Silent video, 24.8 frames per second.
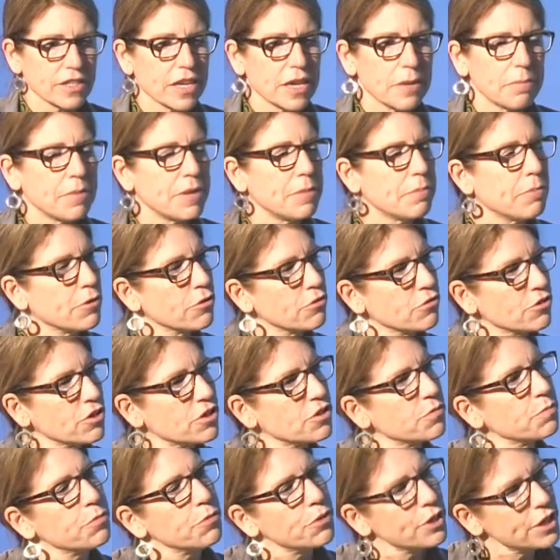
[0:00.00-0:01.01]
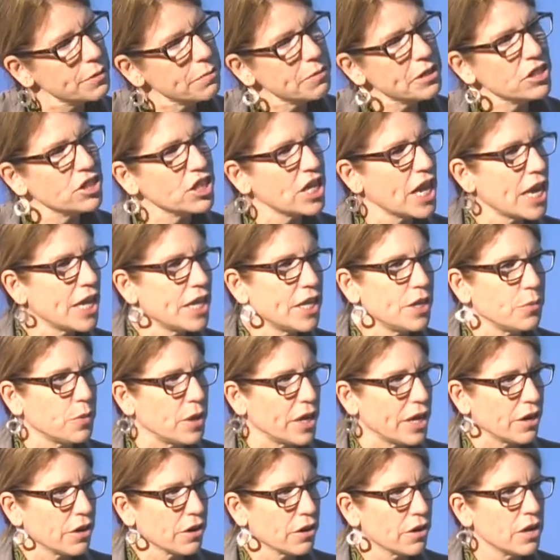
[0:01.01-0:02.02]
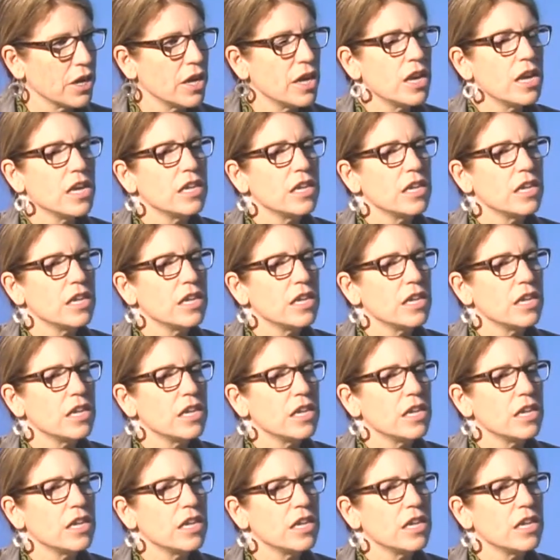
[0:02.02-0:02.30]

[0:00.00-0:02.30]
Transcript: can be purchased pretty much anywhere.